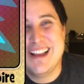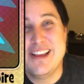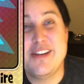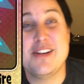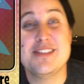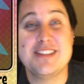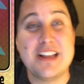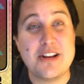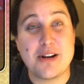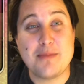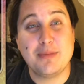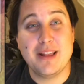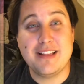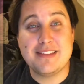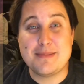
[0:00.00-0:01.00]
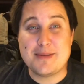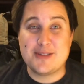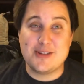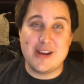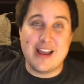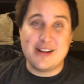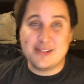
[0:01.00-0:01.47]
You can send your complaints to
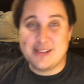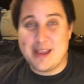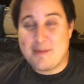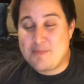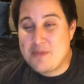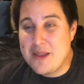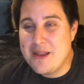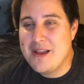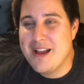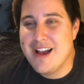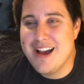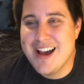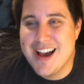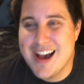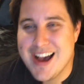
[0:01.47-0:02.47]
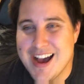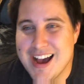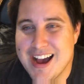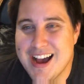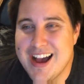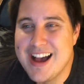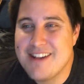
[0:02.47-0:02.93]
Mr. Anderson.
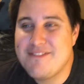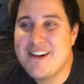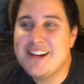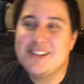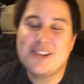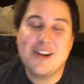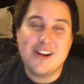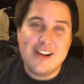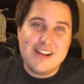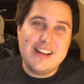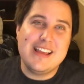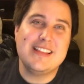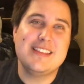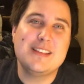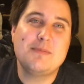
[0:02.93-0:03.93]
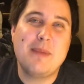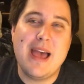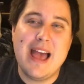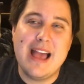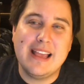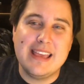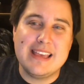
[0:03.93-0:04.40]
Final card in this
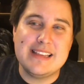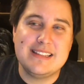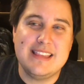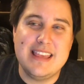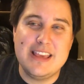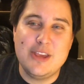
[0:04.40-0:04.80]
pack is the